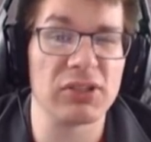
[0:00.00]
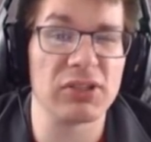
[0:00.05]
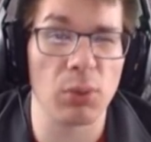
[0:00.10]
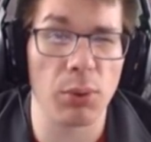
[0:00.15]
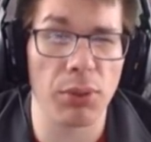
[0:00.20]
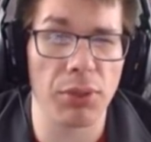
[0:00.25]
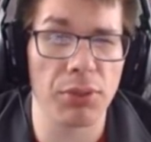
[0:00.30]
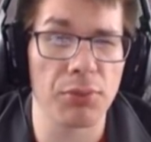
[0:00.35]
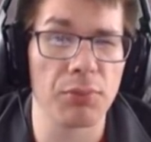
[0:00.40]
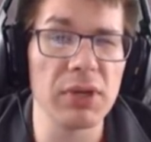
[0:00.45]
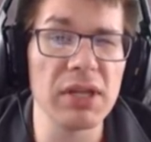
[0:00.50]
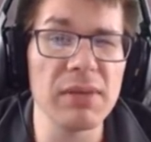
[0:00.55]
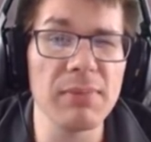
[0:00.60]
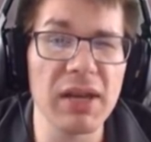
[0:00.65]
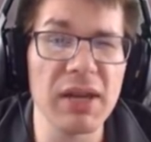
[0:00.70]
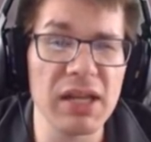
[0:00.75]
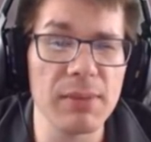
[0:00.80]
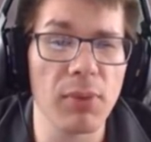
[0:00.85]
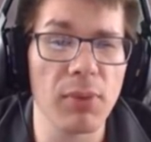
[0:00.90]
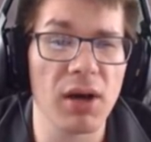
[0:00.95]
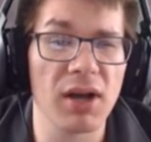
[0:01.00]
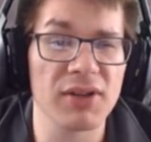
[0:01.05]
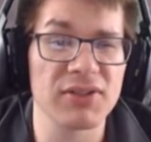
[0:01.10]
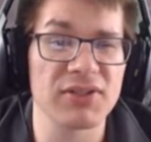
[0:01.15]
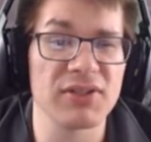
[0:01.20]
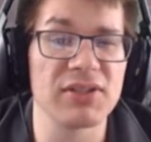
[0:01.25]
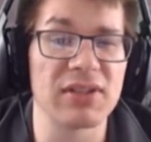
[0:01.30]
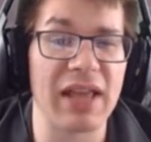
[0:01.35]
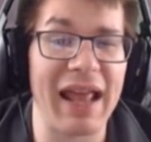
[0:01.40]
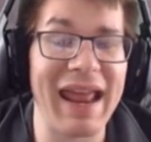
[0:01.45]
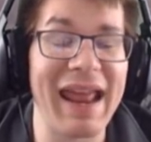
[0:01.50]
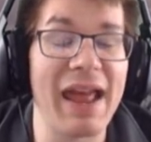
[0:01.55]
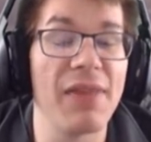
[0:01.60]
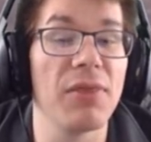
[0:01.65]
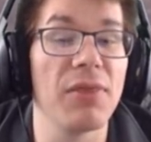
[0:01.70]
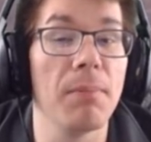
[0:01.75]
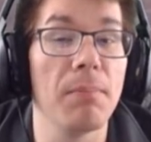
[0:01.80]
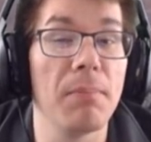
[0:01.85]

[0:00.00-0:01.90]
So 3 mini bosses and the